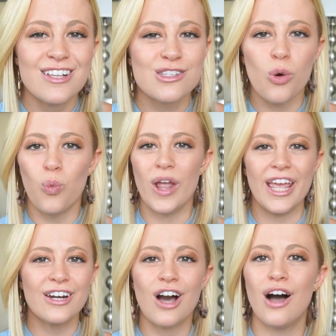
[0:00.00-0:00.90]
So
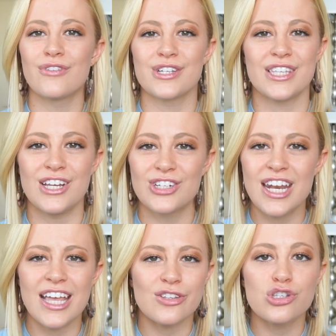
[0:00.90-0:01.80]
in
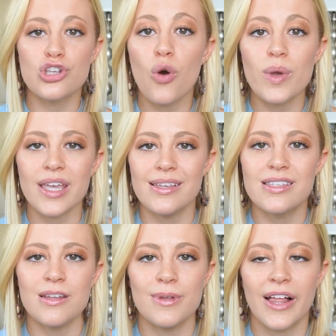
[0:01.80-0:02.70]
conversation, it's so
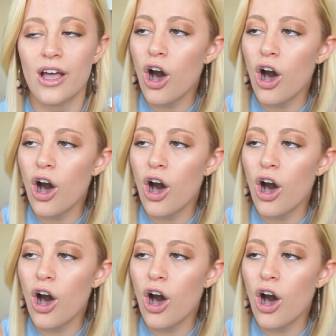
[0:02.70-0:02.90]
easy to be like,